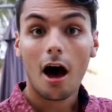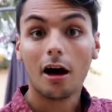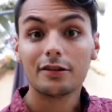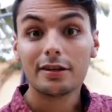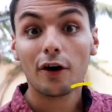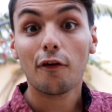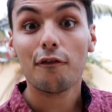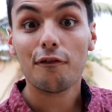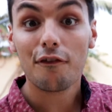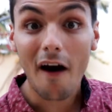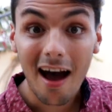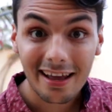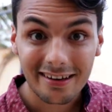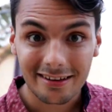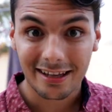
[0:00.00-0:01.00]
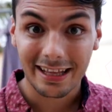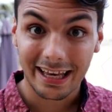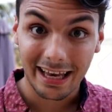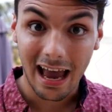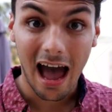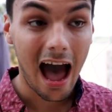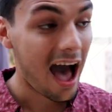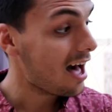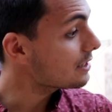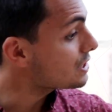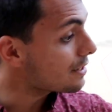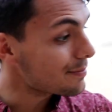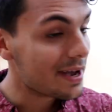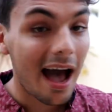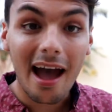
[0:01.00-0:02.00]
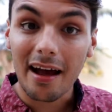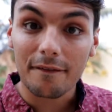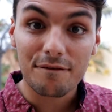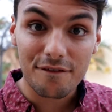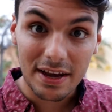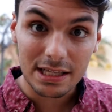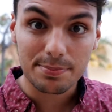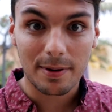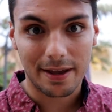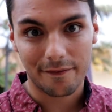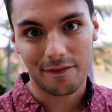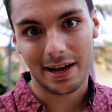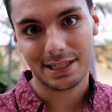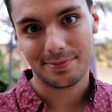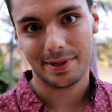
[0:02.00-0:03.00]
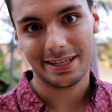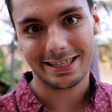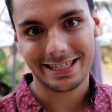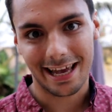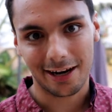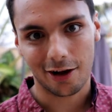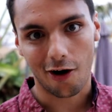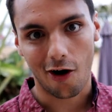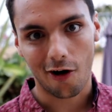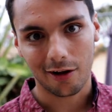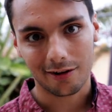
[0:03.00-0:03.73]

Until finally, some guy on Facebook invites me to Senegal.